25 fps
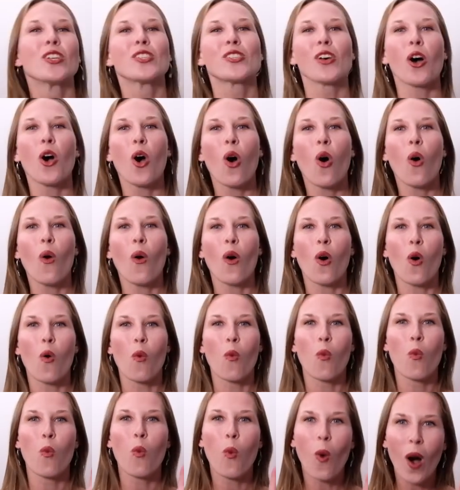So
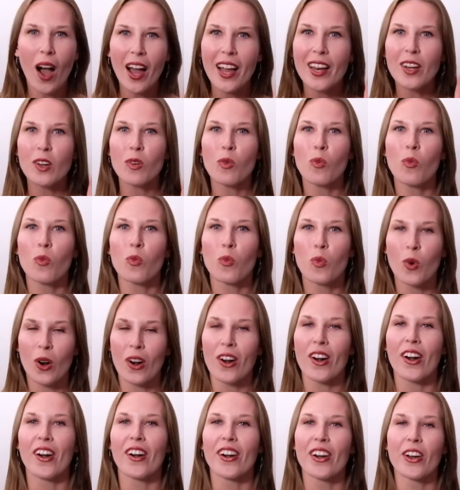one
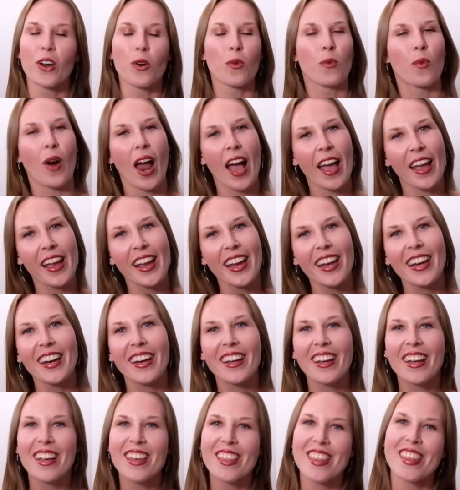word, right?
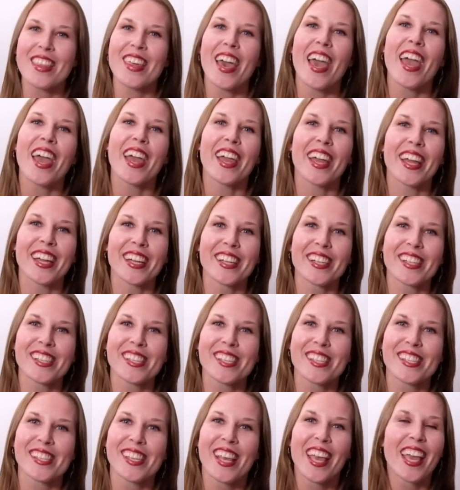Thanks.
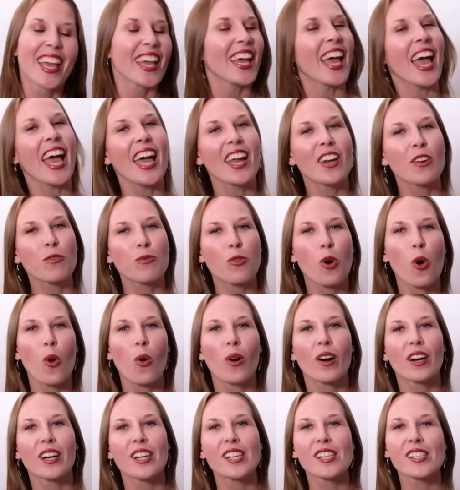And of
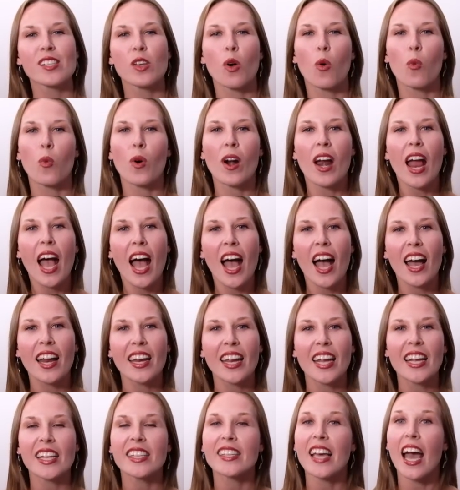course, we're
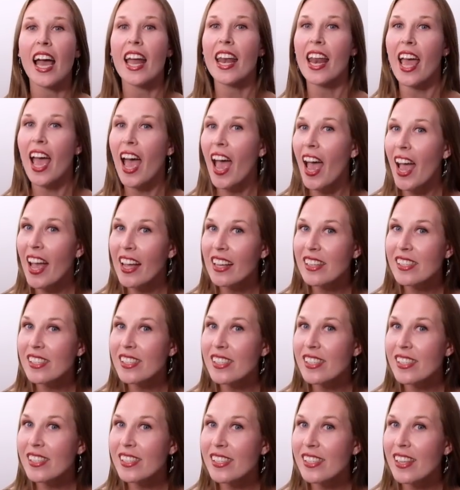adding that
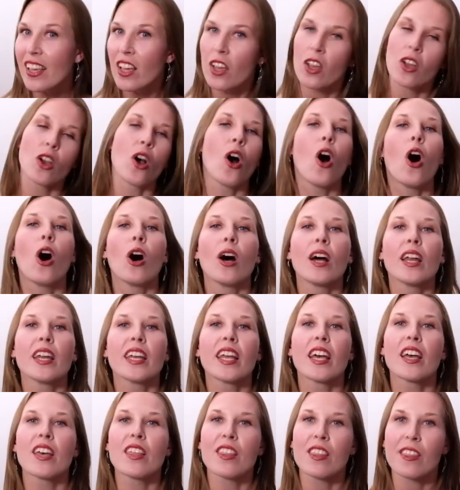S
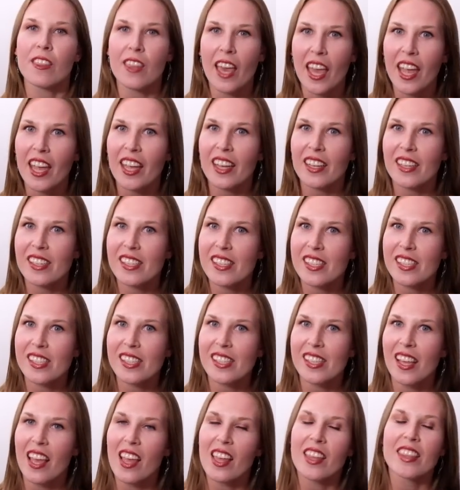on
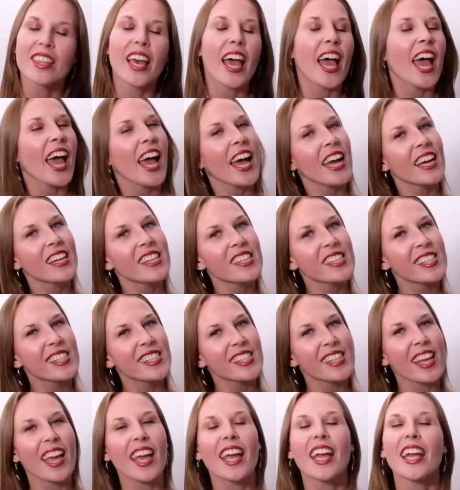thanks. The
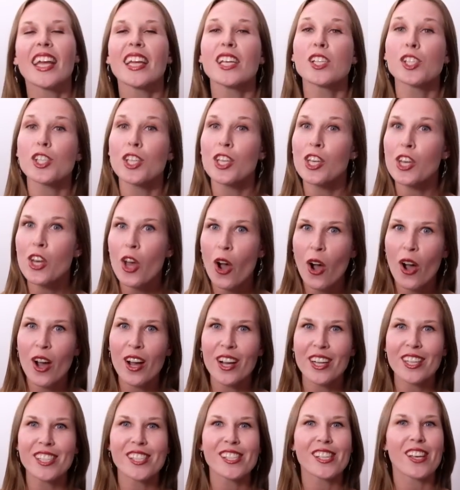S is
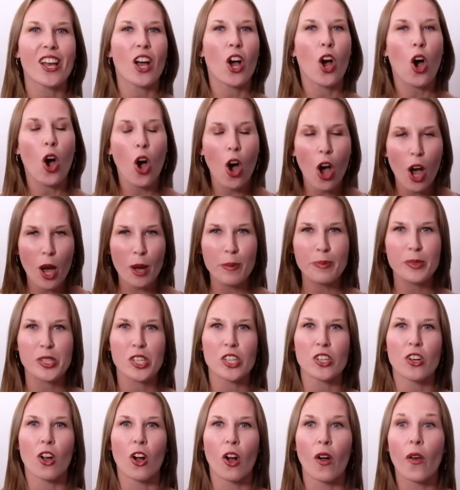not
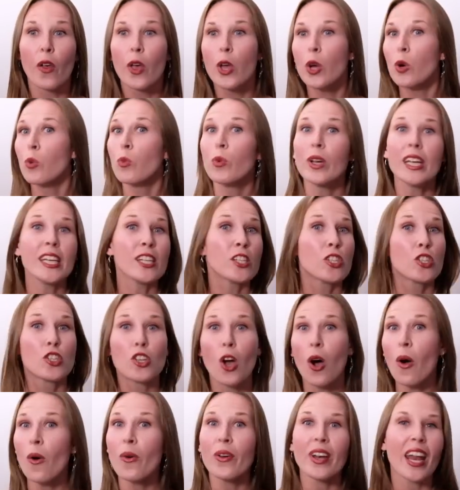optional. We
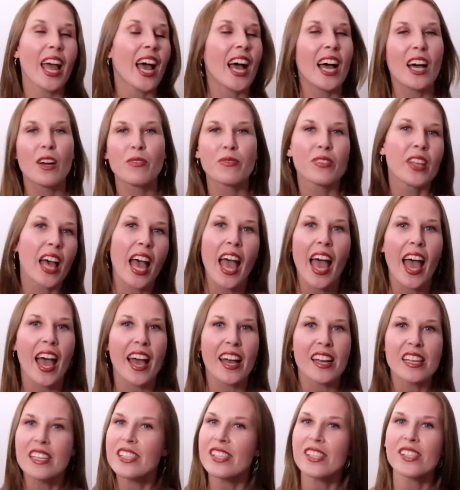don't have the
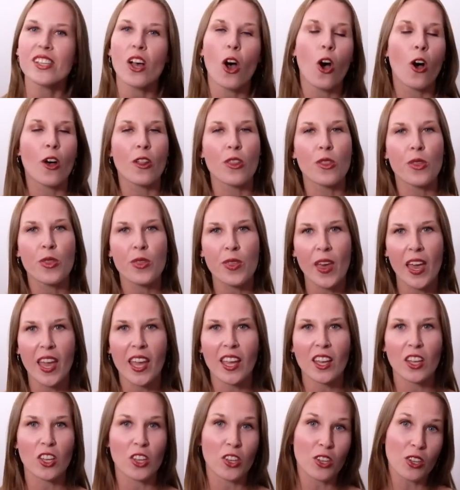S on
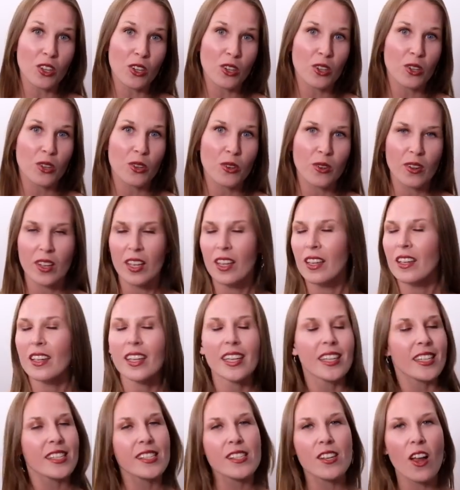thank you.
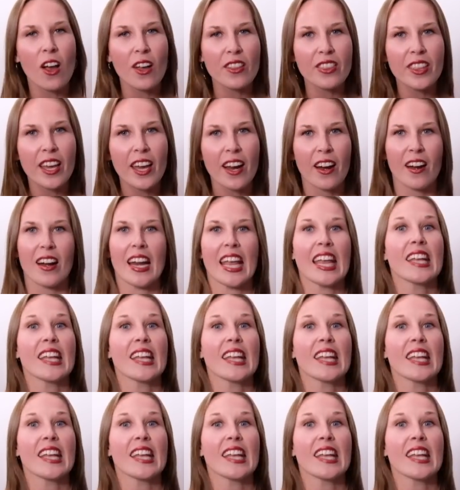It's not there.